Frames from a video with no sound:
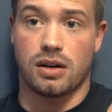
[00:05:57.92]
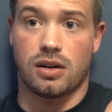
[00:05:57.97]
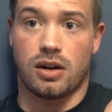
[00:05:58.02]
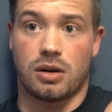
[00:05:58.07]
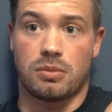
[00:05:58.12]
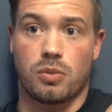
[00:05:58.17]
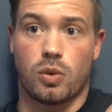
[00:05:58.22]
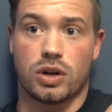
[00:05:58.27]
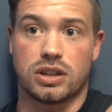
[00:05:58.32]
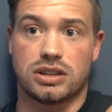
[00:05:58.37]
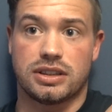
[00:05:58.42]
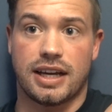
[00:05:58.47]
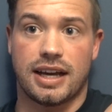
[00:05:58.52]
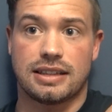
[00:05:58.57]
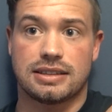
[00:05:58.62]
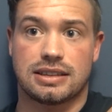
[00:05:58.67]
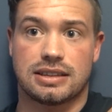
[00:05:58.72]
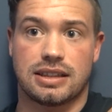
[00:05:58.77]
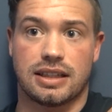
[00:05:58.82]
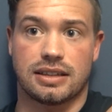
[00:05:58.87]
are more
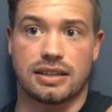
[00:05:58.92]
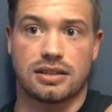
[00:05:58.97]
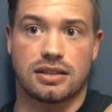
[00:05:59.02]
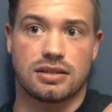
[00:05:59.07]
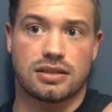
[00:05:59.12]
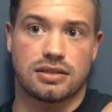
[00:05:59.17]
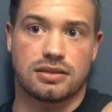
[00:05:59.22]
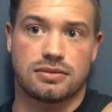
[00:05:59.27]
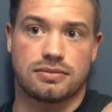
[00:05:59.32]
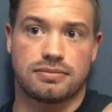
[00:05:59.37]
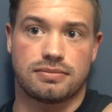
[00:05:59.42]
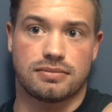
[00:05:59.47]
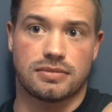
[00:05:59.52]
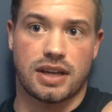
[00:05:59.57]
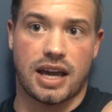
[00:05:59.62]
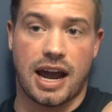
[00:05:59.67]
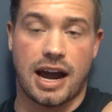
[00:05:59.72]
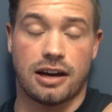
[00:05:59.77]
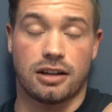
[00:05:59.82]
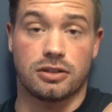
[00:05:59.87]
dense than
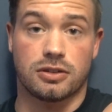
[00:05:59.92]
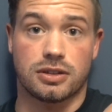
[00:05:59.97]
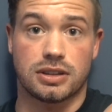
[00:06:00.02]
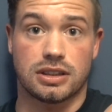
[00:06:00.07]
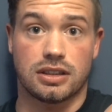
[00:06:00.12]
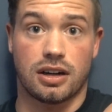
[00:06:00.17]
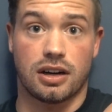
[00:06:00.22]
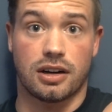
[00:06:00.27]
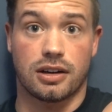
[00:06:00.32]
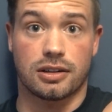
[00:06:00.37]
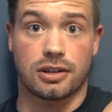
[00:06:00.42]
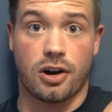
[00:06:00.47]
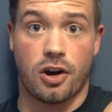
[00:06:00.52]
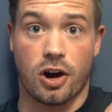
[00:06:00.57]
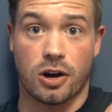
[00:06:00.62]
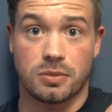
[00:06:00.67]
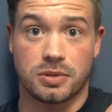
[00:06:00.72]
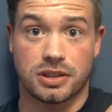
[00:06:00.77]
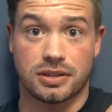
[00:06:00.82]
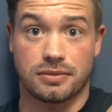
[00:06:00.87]

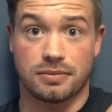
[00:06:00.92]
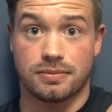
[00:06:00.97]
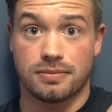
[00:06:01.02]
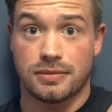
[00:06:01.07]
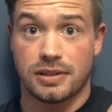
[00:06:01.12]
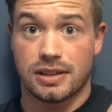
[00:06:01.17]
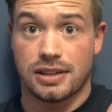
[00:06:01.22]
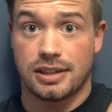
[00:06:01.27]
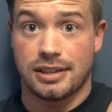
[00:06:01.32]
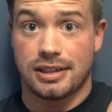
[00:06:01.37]
carbs and